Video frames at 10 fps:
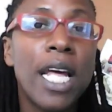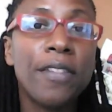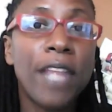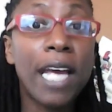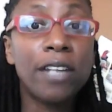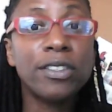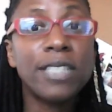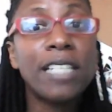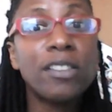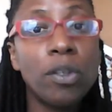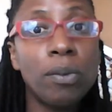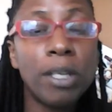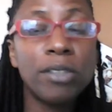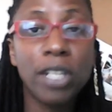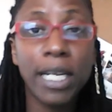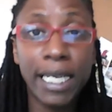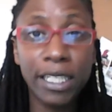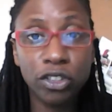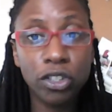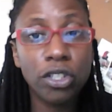that our sex hormones like
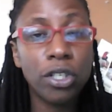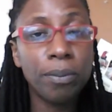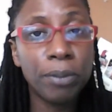estrogen,